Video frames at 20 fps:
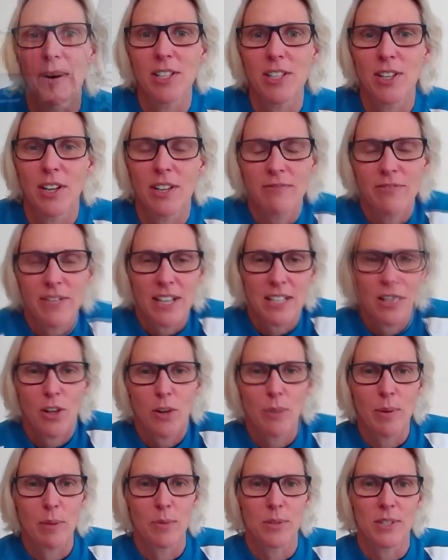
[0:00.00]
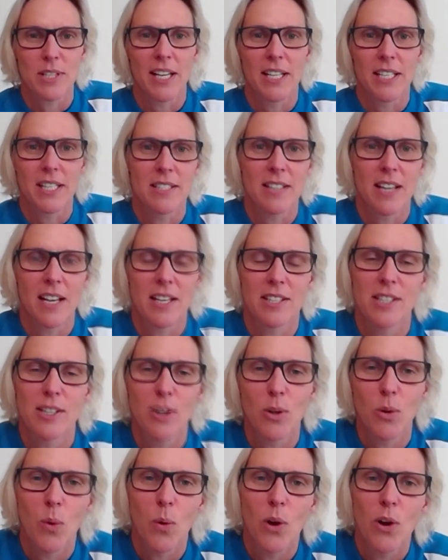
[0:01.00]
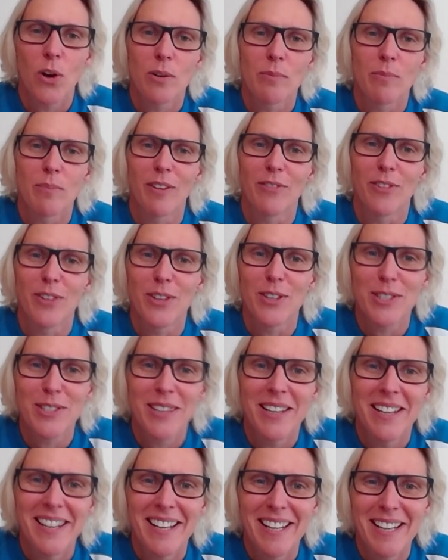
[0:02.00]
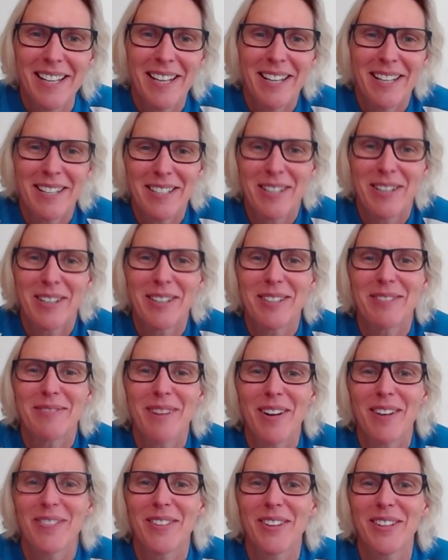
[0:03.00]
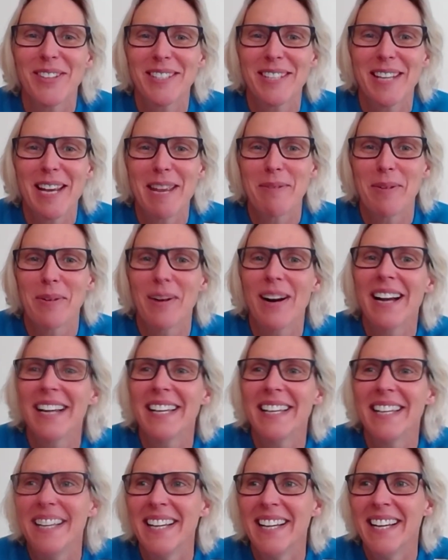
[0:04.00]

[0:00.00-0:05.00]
In fact, a lot of people say I didn't say a single word in my first team away.